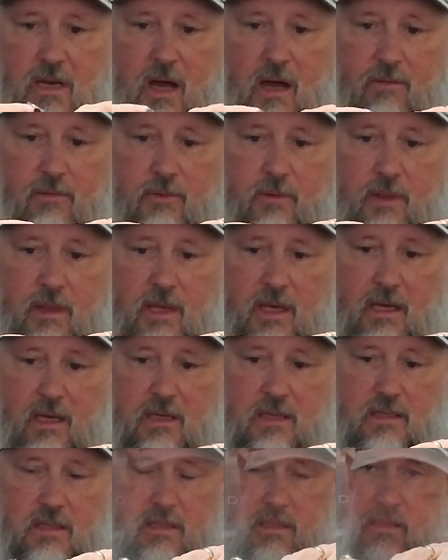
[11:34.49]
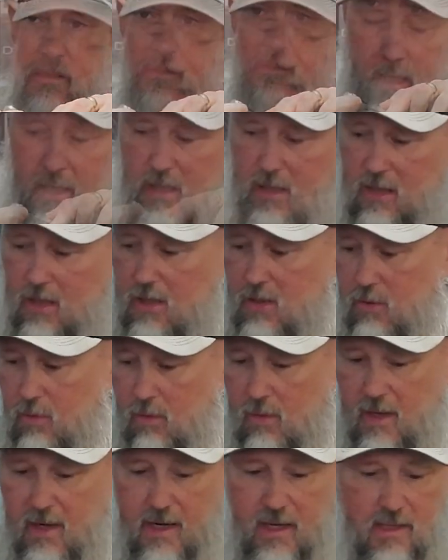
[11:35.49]
it off with this.
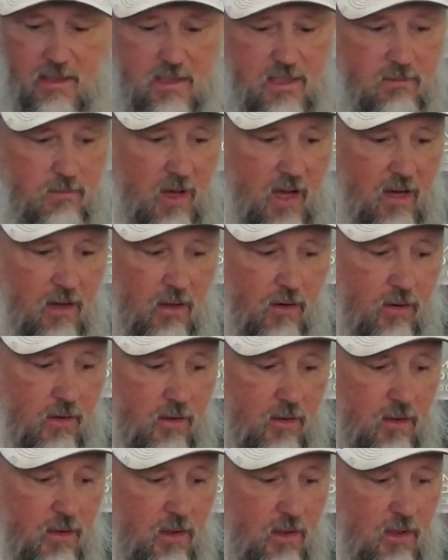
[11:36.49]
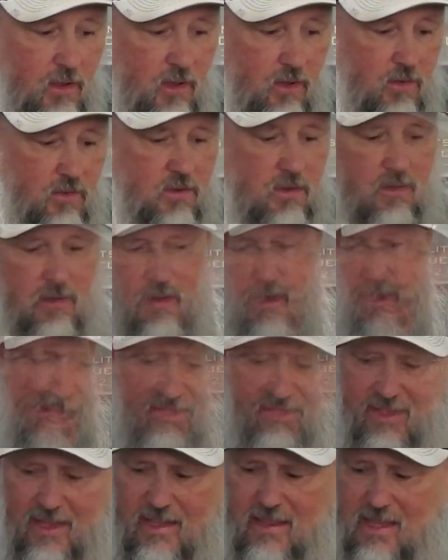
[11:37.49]
What else am I gonna use?
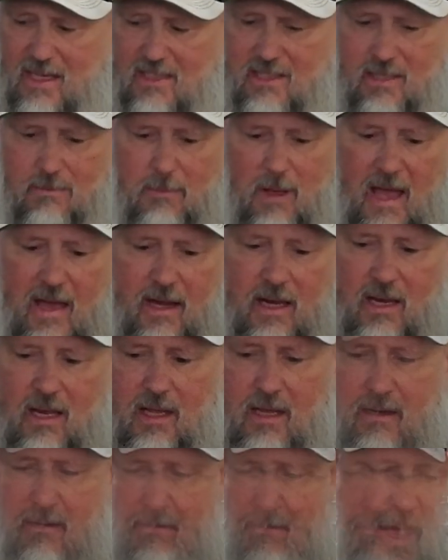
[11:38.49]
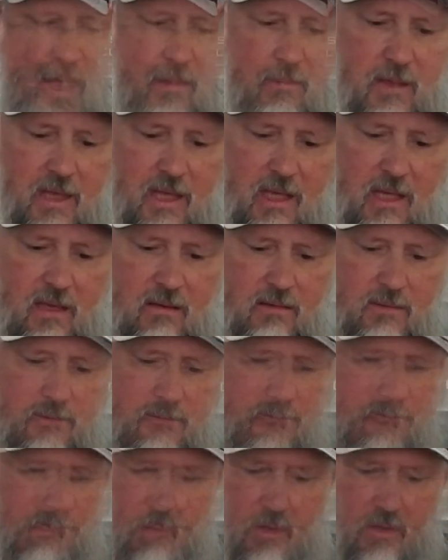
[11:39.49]
I think that's about it. Maybe
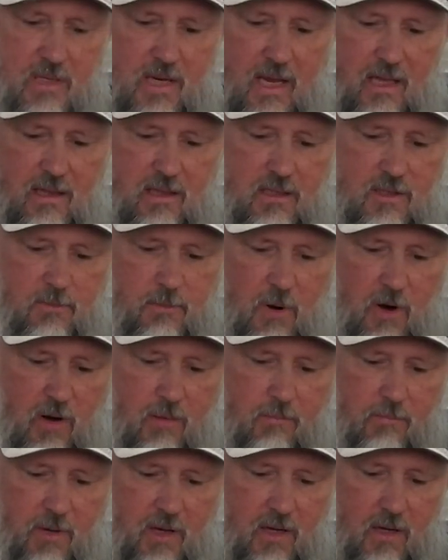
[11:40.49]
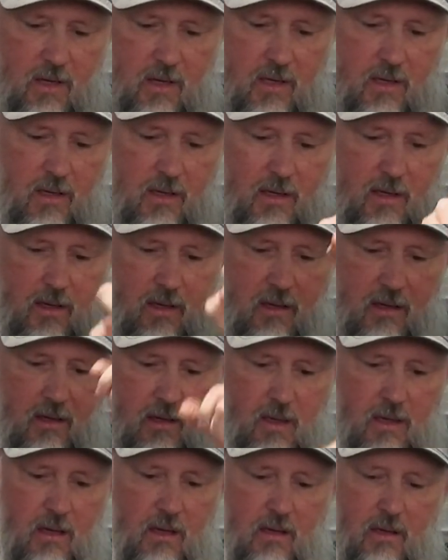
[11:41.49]
I'm gonna take the spark plug
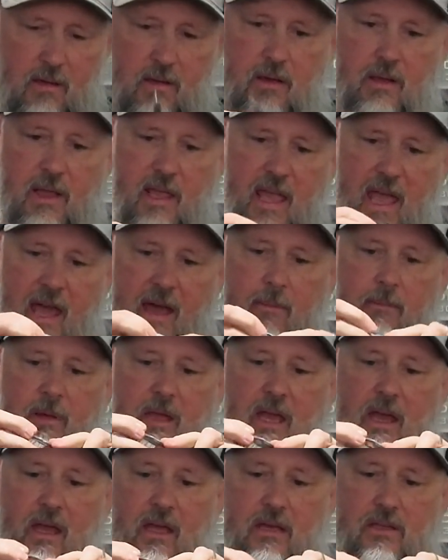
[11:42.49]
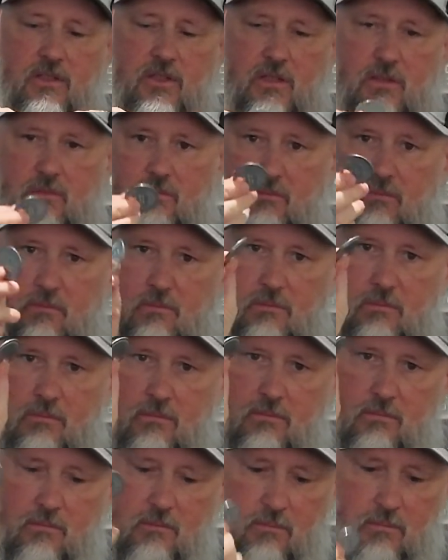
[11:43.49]
gap gauge.
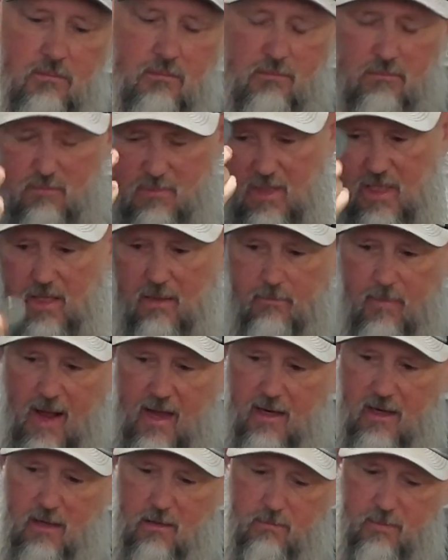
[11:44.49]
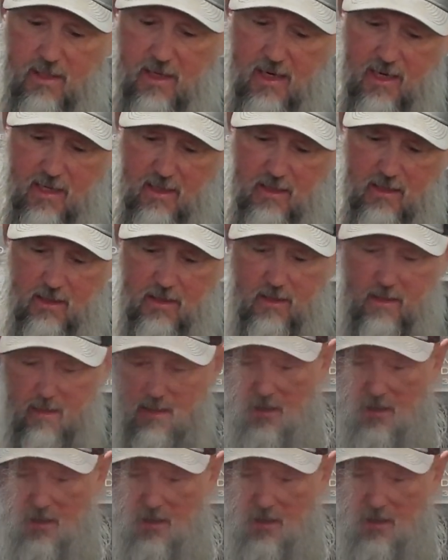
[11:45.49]
It might come in handy.